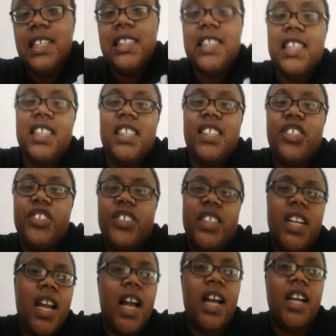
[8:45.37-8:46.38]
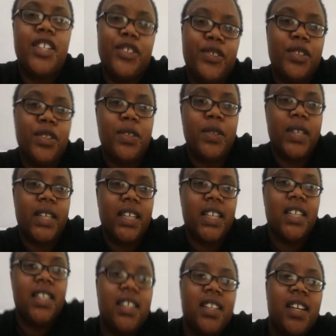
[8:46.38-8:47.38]
Did the triage real quick.
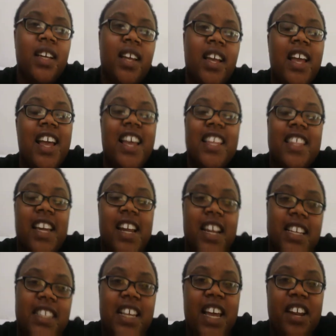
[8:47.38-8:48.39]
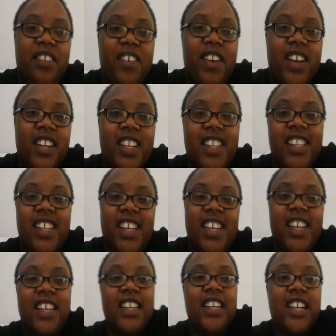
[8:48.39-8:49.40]
Then I sat around in
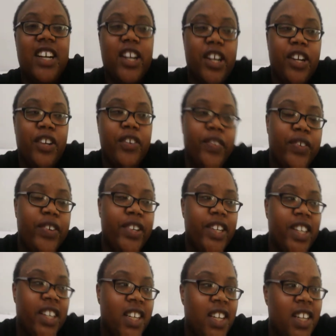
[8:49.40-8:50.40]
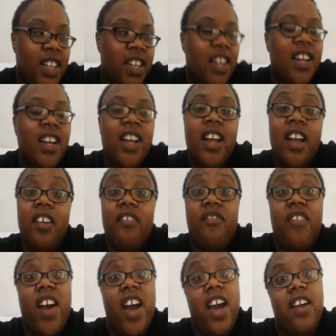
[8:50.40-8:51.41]
the ER for
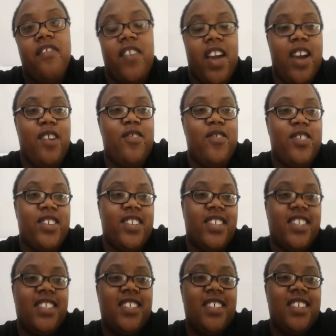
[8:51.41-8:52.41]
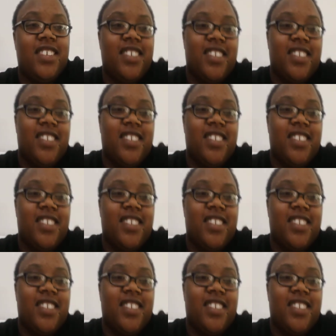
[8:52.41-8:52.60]
five hours.